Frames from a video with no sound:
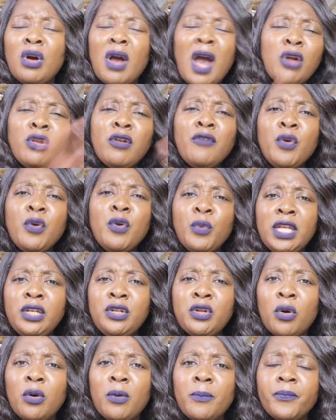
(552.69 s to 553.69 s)
out of the
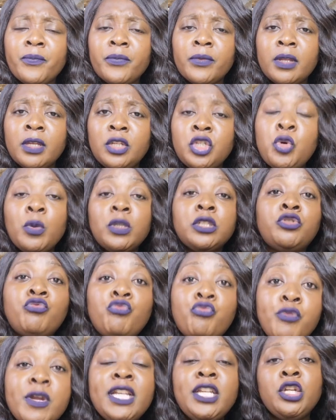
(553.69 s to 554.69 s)
window, she
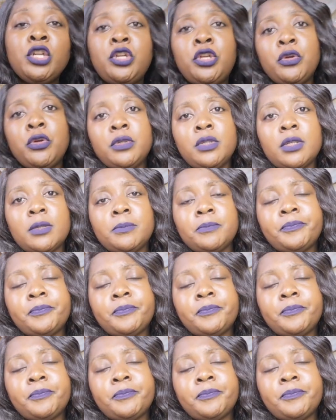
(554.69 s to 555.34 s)
was ridiculed,